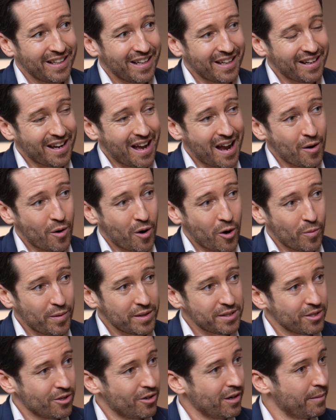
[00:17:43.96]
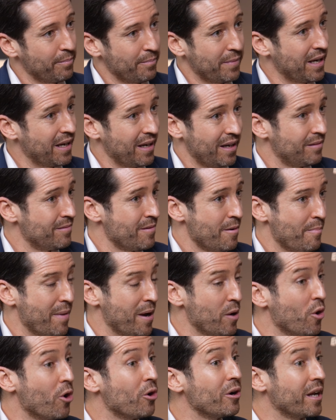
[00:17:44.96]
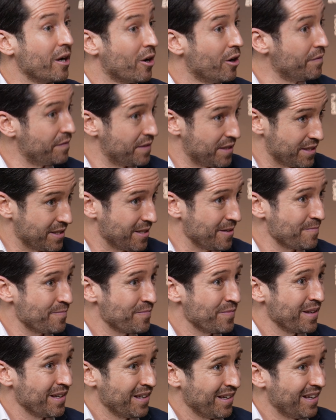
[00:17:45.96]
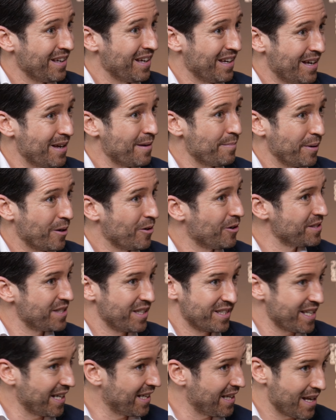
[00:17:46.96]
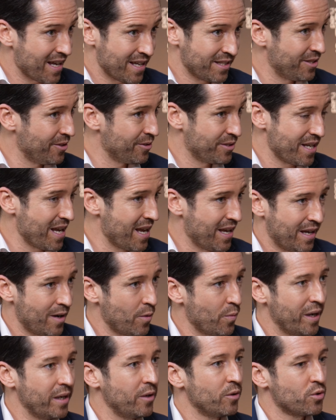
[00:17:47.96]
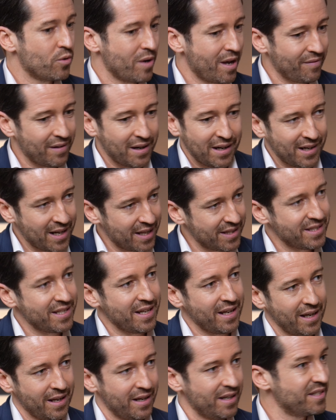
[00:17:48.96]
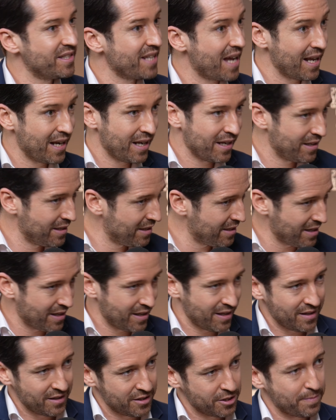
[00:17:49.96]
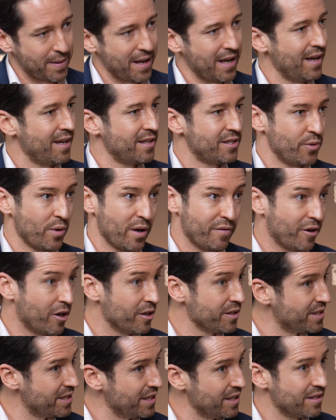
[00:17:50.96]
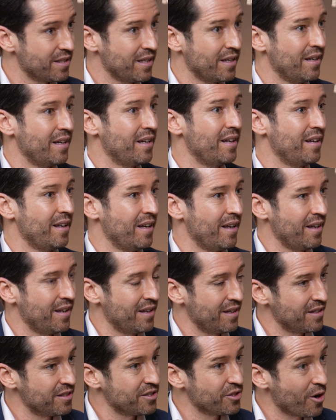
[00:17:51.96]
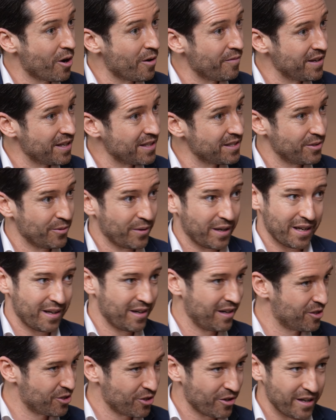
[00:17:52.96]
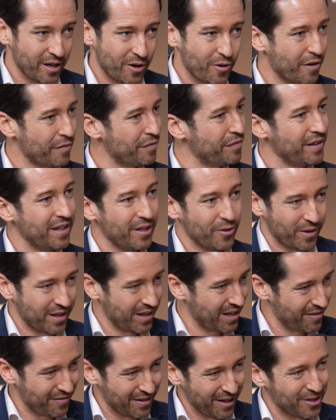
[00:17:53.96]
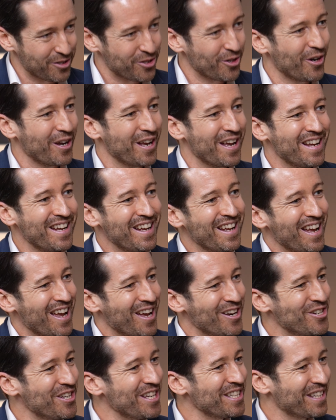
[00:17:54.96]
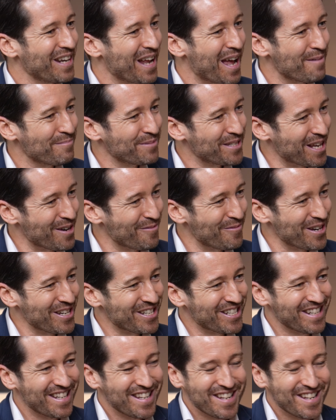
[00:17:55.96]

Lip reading: And I always call it my rolling office. Because exactly as you say, when you travel, let's say in a silent space, you have on-seat service, you can enjoy a coffee, you can even enjoy a cheese and ham sandwich.